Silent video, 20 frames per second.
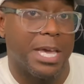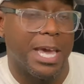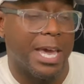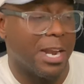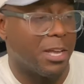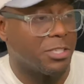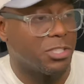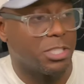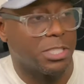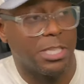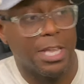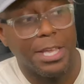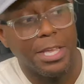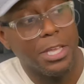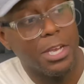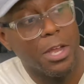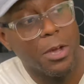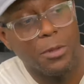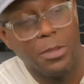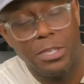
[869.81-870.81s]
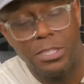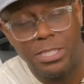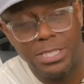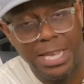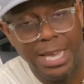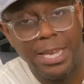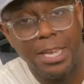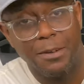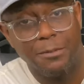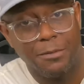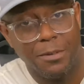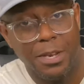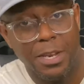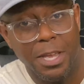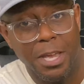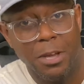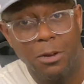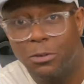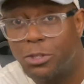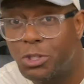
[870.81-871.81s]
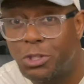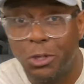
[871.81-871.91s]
and I'll just let you know this second video,